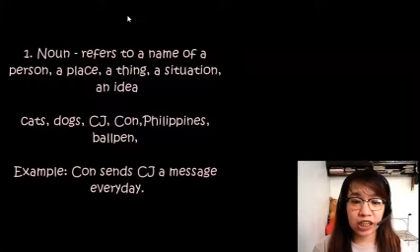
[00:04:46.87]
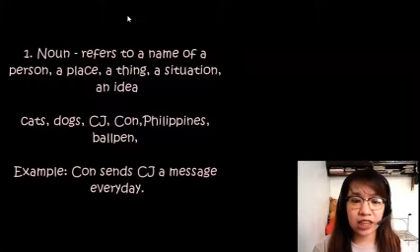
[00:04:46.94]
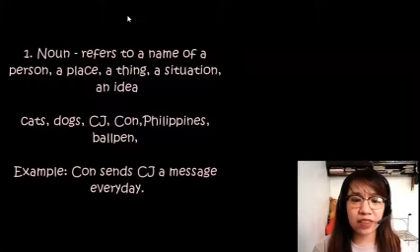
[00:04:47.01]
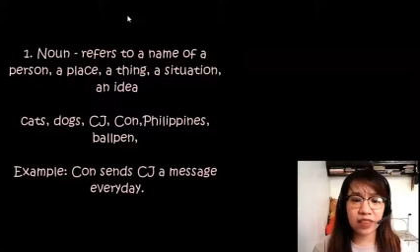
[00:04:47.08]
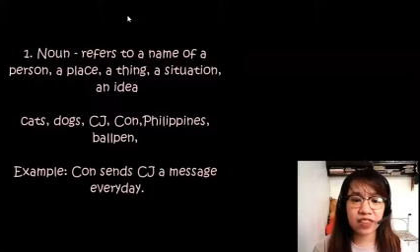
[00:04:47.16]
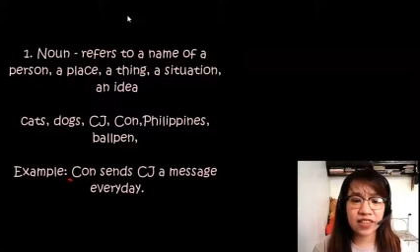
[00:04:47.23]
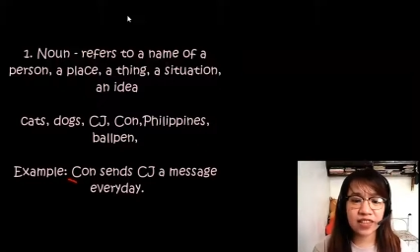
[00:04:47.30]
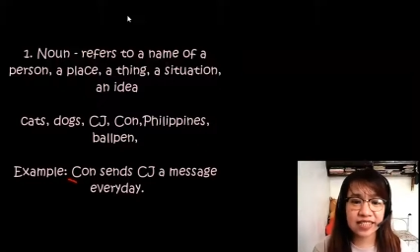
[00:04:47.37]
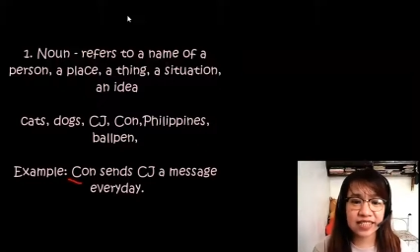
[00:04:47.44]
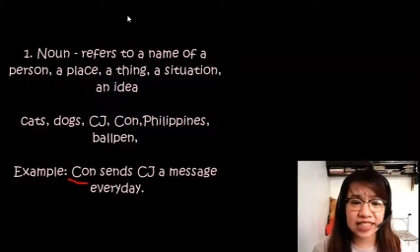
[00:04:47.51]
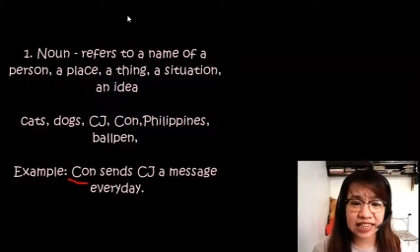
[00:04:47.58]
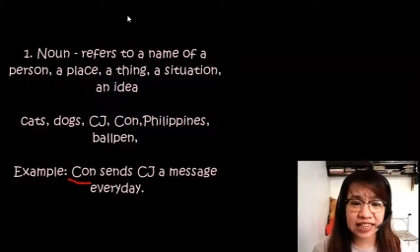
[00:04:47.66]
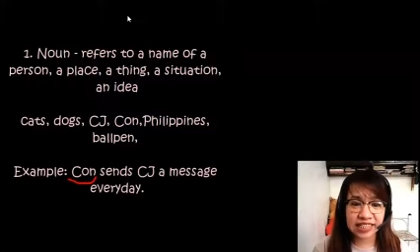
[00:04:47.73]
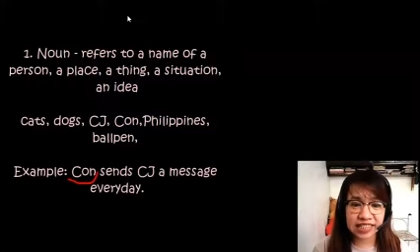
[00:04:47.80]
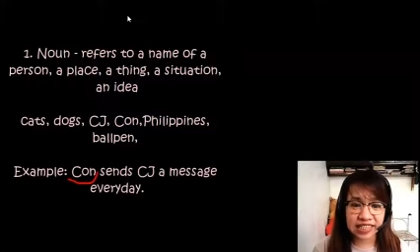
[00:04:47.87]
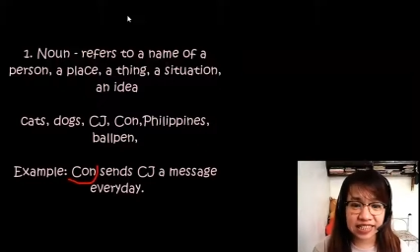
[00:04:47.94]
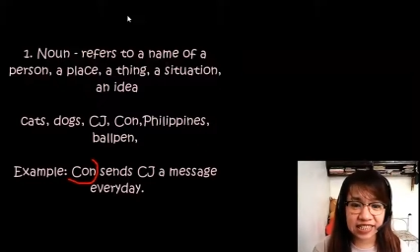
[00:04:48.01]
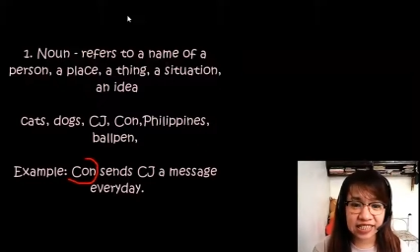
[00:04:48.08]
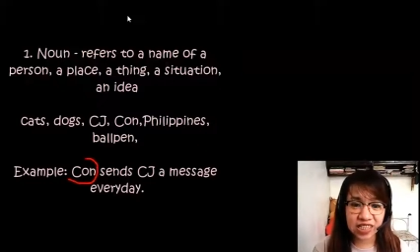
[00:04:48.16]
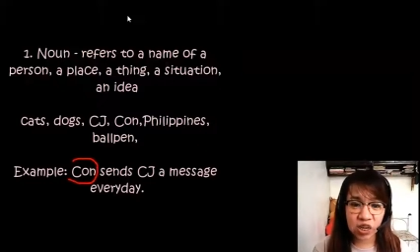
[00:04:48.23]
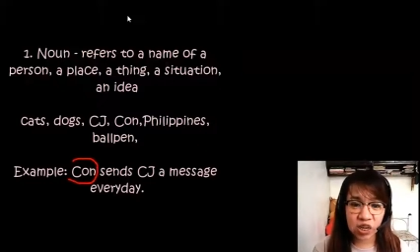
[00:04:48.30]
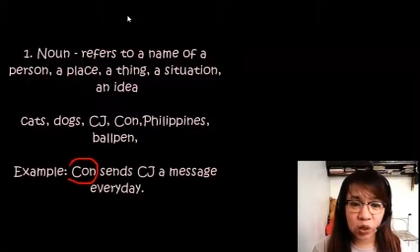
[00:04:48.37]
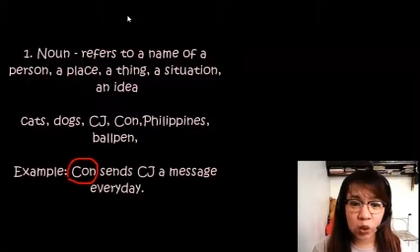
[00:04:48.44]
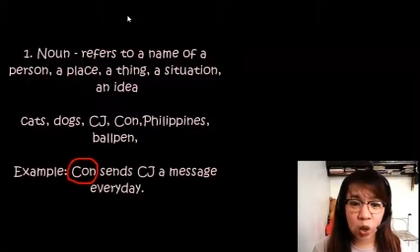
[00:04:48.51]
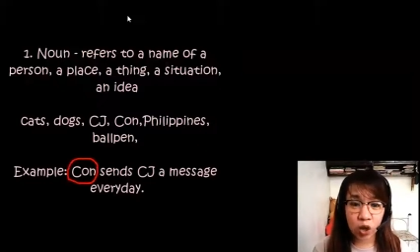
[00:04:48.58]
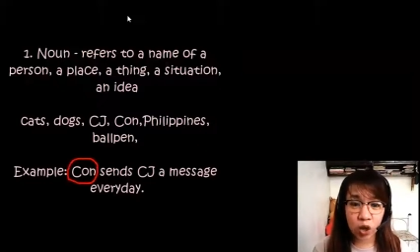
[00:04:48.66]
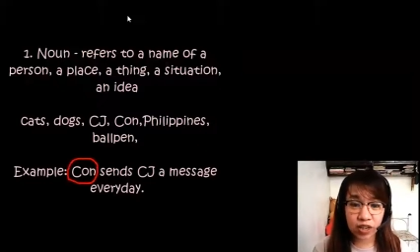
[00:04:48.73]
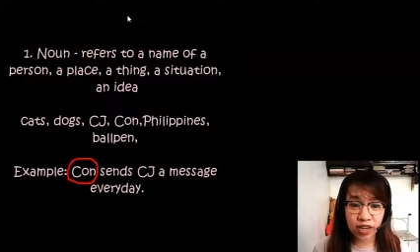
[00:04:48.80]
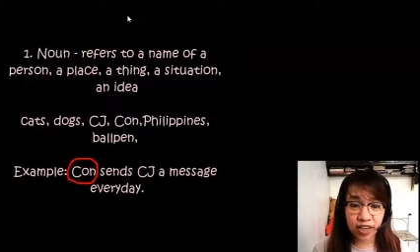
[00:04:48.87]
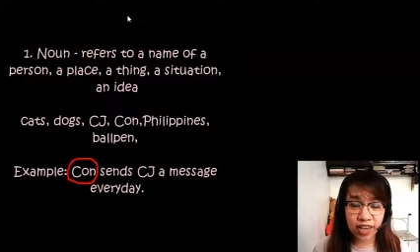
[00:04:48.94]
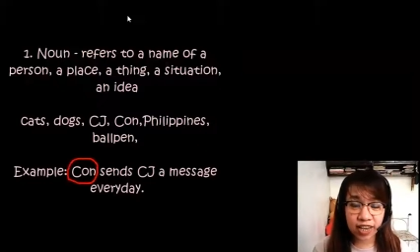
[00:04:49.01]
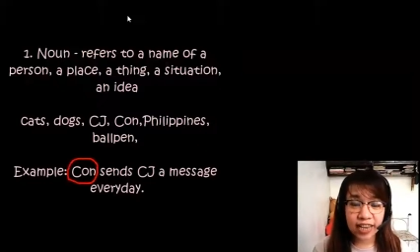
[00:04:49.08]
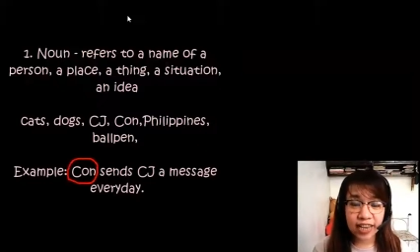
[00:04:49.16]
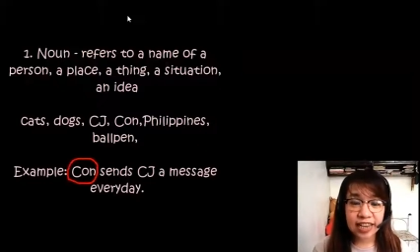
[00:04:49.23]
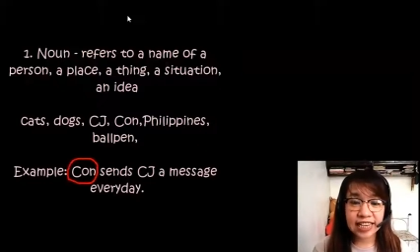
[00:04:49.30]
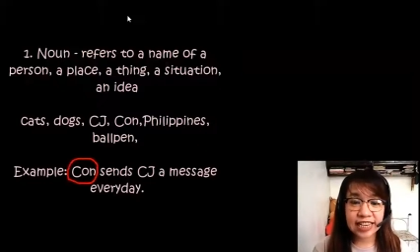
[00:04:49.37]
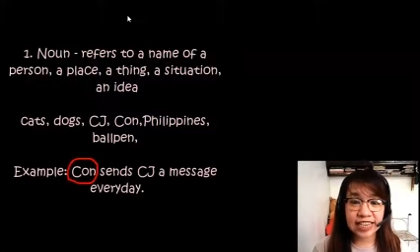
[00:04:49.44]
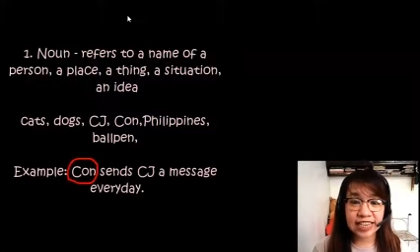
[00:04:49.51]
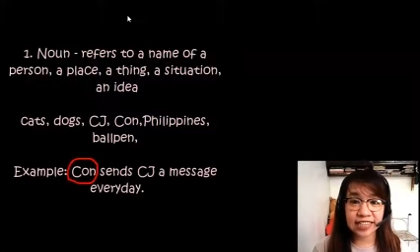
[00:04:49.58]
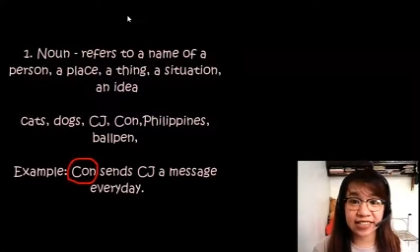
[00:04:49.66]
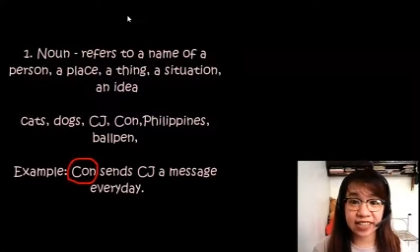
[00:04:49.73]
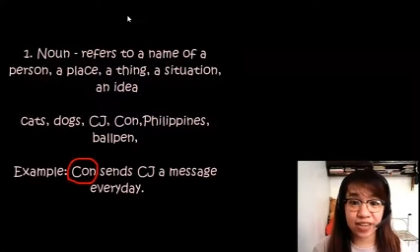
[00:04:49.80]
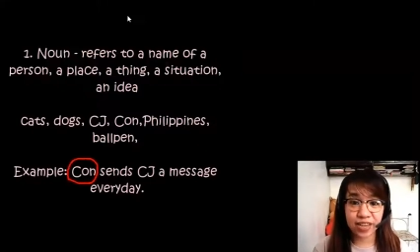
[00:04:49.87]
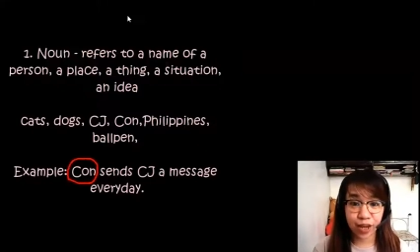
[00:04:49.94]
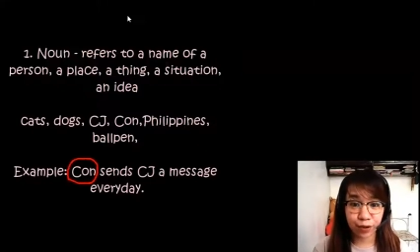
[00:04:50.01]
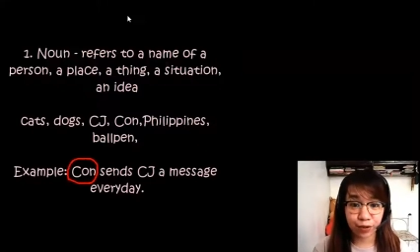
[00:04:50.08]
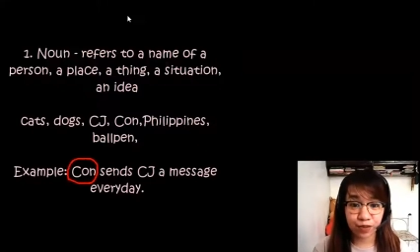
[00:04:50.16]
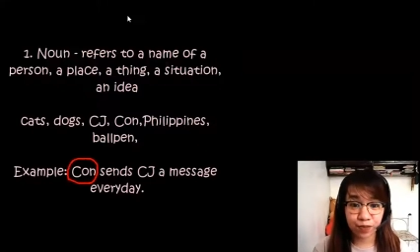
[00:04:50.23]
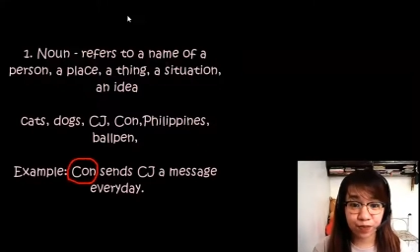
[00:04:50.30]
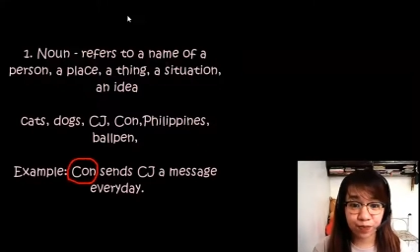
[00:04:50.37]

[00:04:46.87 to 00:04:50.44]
In this sentence, Con is a noun.